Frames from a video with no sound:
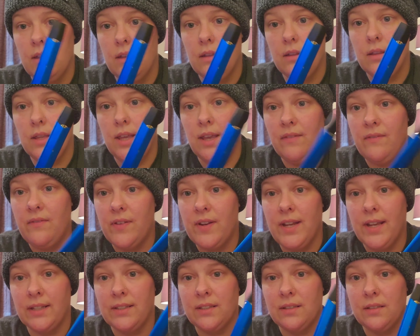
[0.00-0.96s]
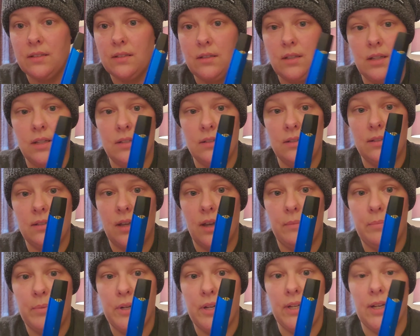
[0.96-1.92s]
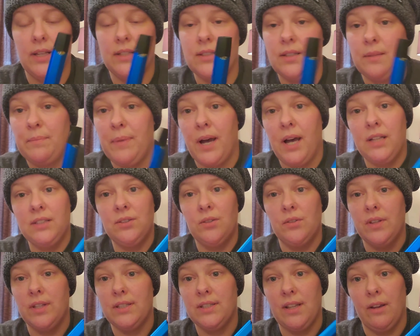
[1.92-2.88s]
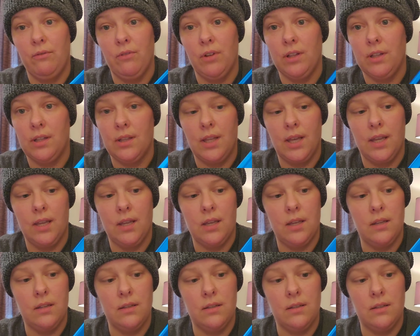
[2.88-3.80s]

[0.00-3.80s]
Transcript: The Infinix is pretty nice. The pods on this I really like.